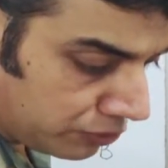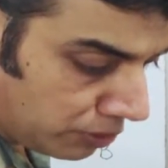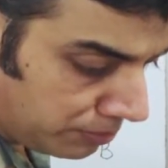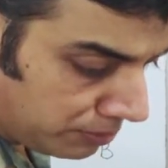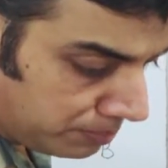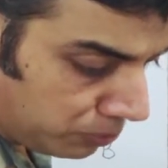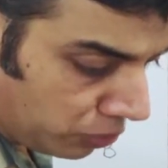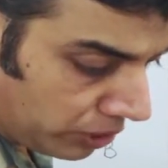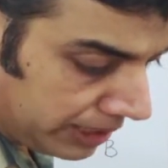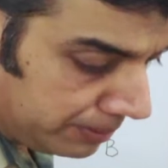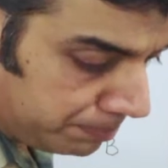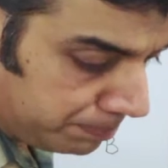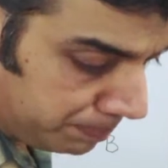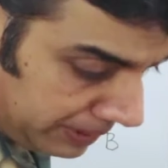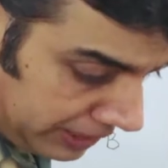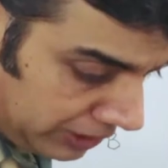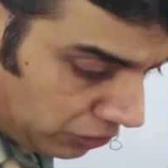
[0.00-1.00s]
From a
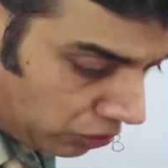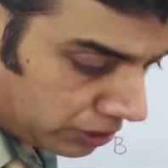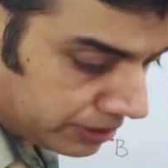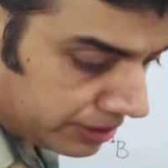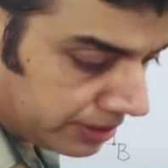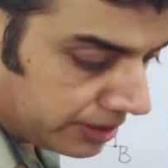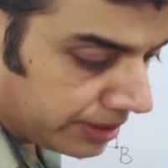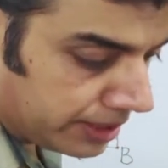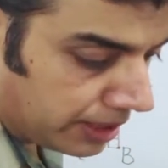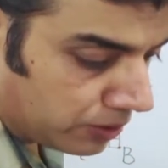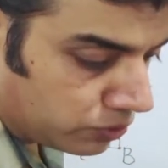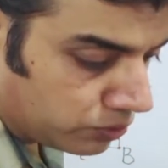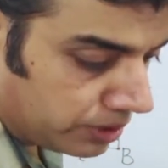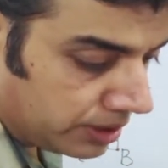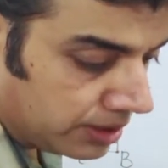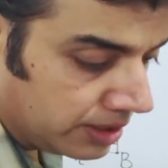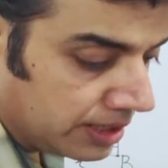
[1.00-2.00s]
point P on the
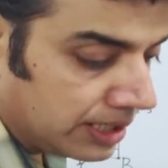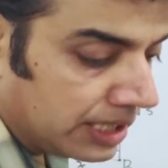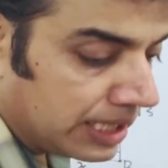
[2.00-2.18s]
ground,